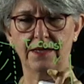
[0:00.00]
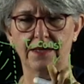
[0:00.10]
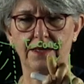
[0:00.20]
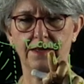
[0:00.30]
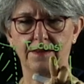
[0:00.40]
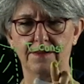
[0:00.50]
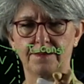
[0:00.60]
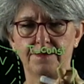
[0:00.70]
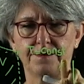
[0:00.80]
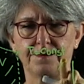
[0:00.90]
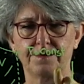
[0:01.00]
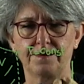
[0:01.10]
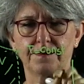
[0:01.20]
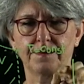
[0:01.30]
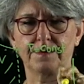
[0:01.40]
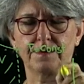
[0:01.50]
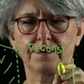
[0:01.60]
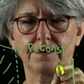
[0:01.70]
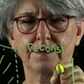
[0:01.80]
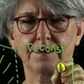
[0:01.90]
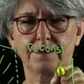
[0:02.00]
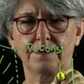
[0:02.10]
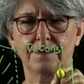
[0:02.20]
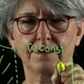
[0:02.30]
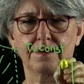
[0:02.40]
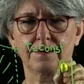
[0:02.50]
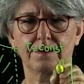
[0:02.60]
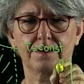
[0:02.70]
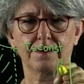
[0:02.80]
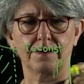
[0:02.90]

(no one is talking)